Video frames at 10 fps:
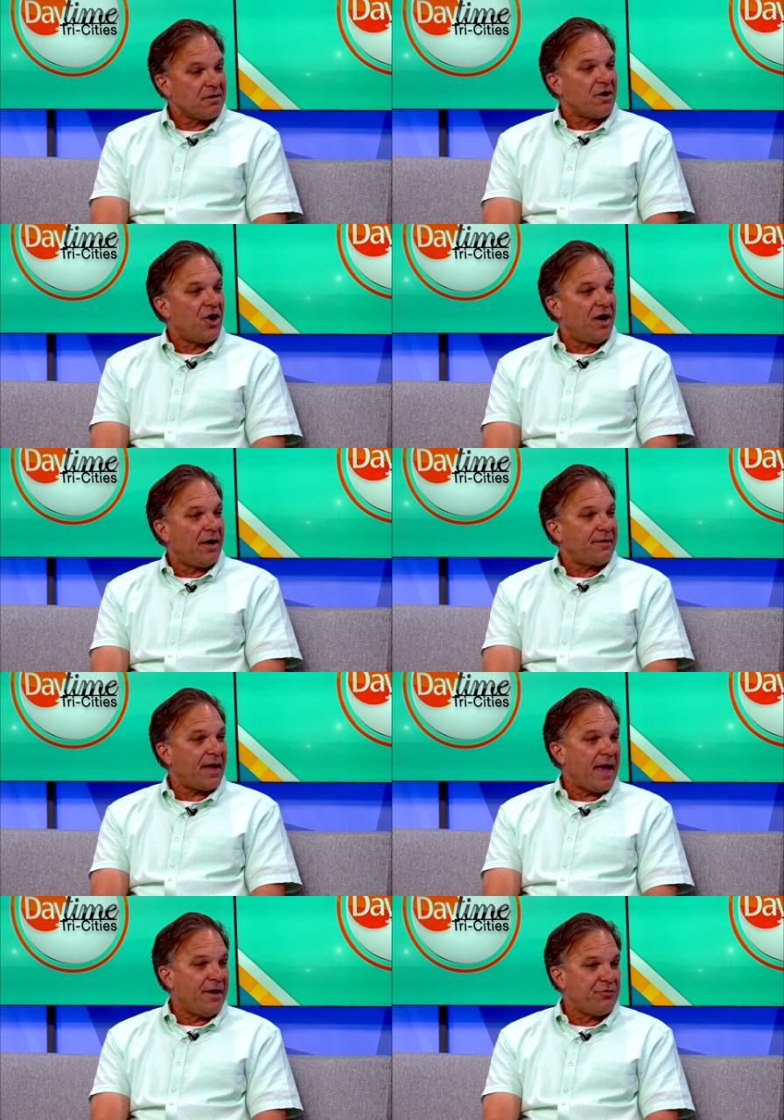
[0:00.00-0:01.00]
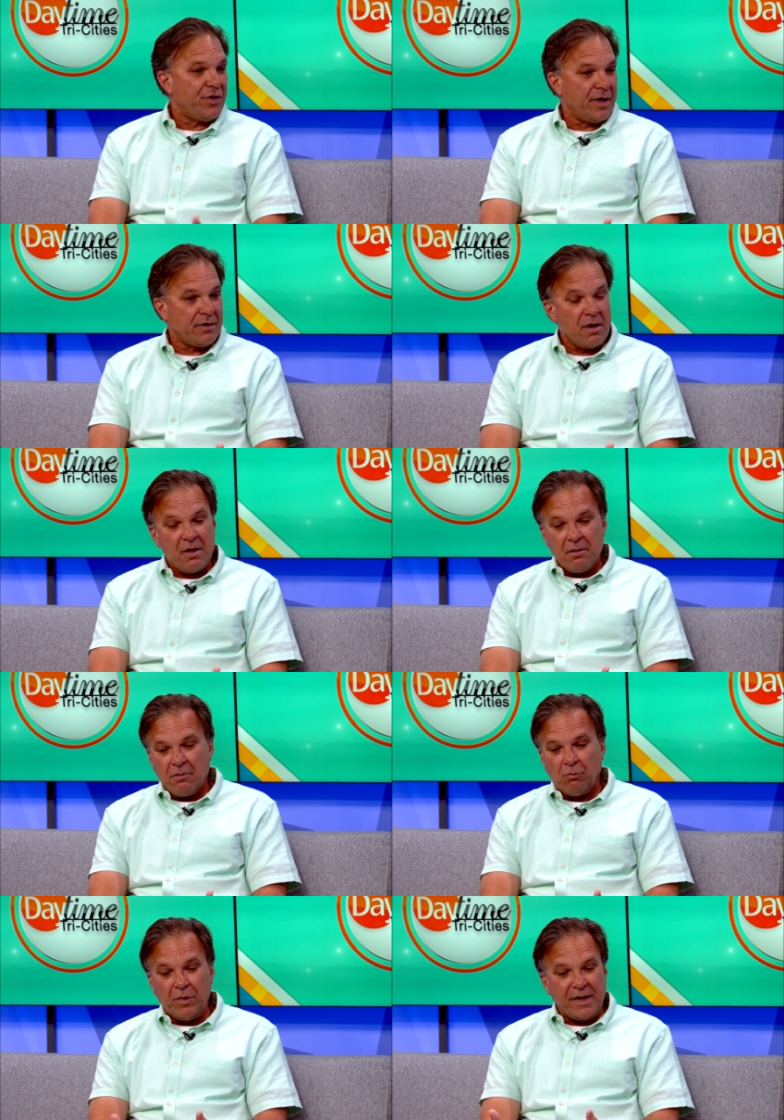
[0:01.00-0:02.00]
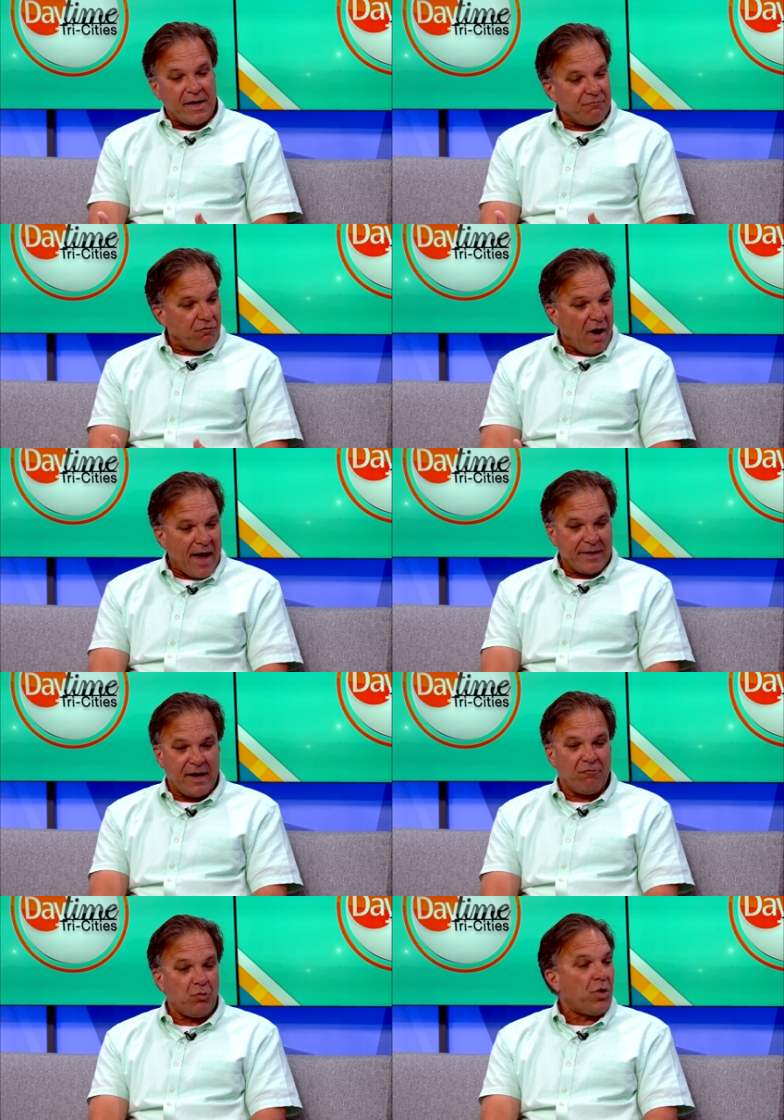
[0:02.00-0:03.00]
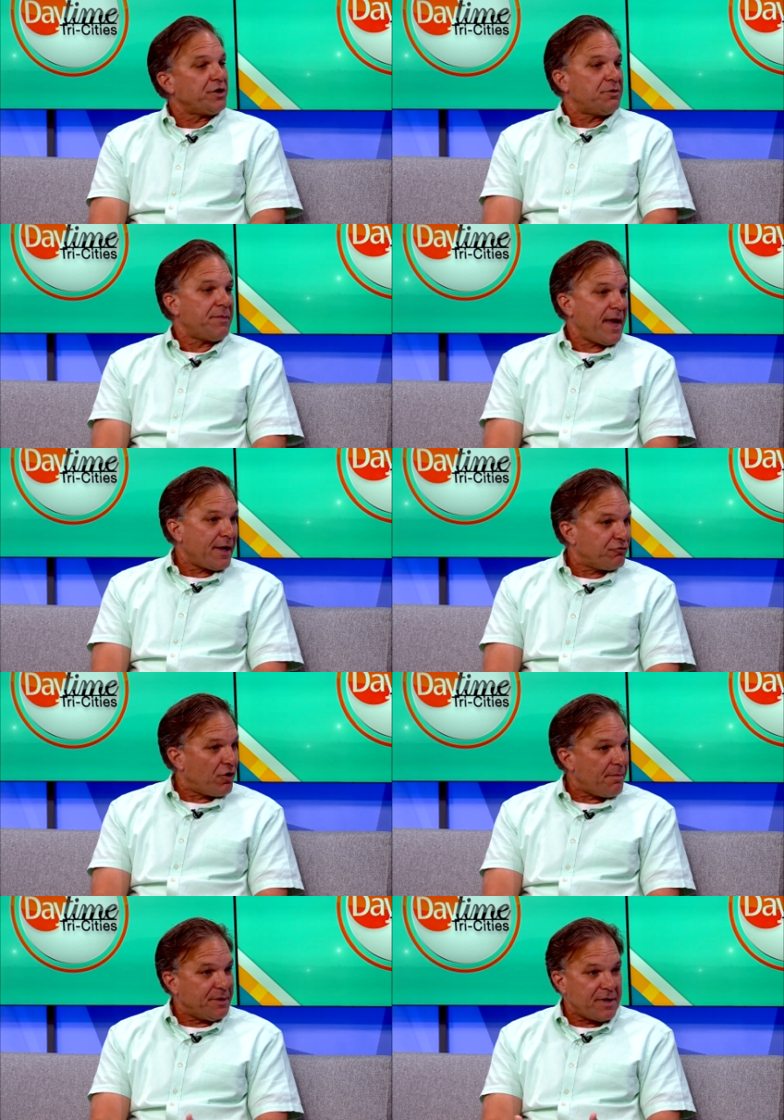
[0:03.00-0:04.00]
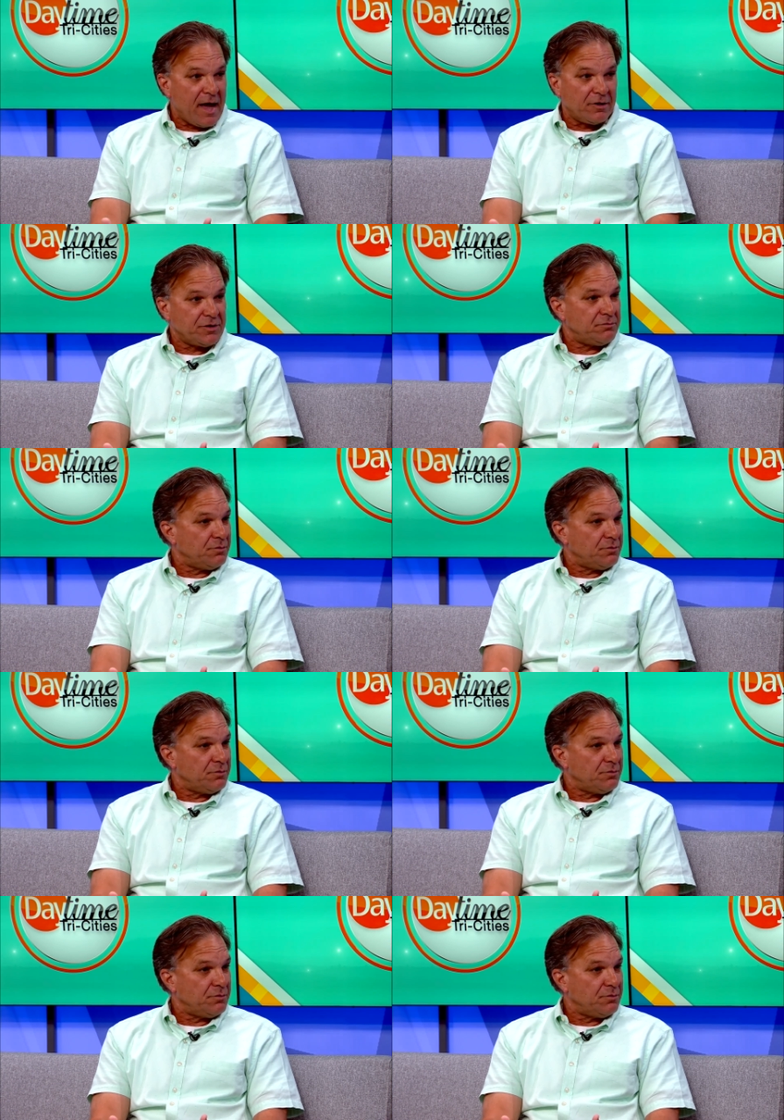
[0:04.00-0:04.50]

Uh, and then we invite everyone to meander up and down